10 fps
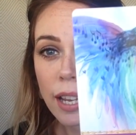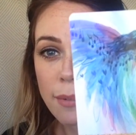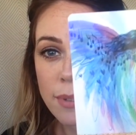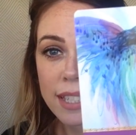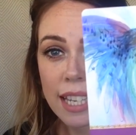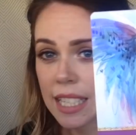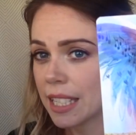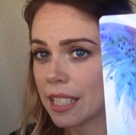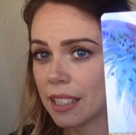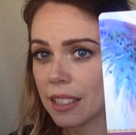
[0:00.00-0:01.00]
It was
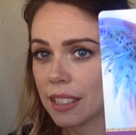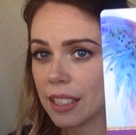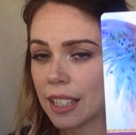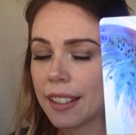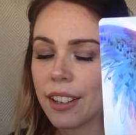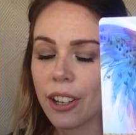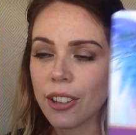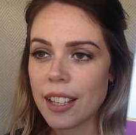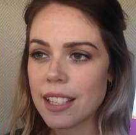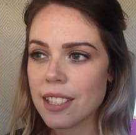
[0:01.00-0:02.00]
innocent. And then I
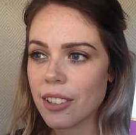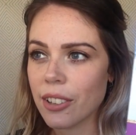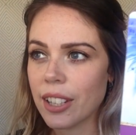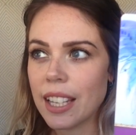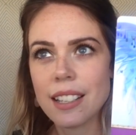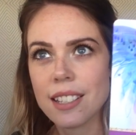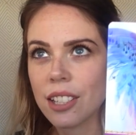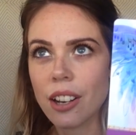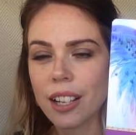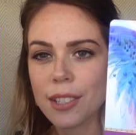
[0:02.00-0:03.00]
heard that song,
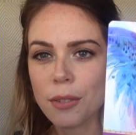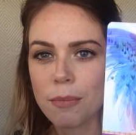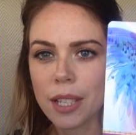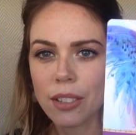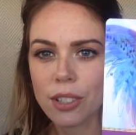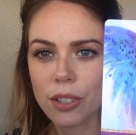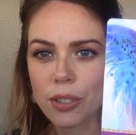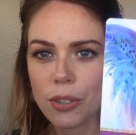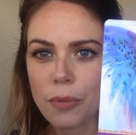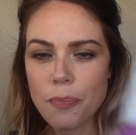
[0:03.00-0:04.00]
Innocent Eyes from Delta
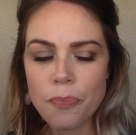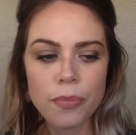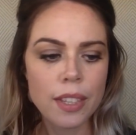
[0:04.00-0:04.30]
Goodrum.